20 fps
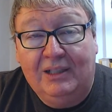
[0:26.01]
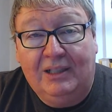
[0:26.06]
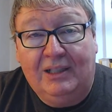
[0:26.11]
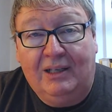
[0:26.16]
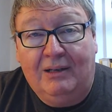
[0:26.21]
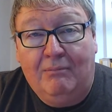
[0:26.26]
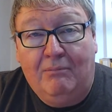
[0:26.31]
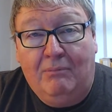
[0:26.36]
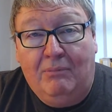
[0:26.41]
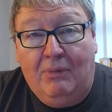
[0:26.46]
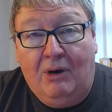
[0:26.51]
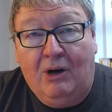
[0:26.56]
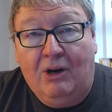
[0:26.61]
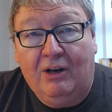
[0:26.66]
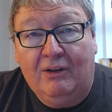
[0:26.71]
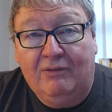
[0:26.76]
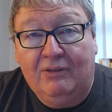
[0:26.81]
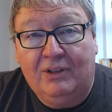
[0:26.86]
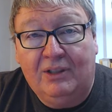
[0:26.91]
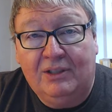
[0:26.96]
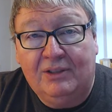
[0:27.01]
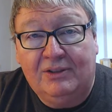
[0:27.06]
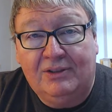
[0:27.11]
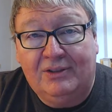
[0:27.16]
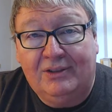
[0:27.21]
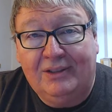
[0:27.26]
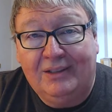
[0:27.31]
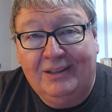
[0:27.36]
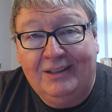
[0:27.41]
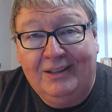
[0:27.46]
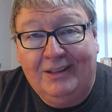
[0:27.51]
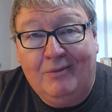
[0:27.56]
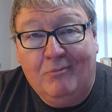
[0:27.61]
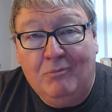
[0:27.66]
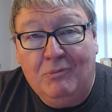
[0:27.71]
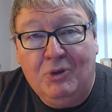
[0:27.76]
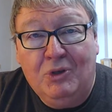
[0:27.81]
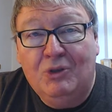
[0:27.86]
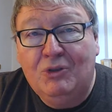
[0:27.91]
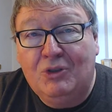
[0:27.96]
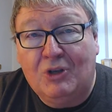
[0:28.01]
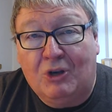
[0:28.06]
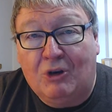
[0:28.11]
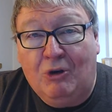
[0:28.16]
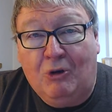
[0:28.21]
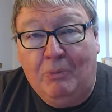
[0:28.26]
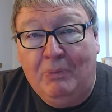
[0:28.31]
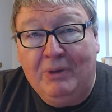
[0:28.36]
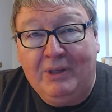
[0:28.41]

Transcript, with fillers: a marvelous musical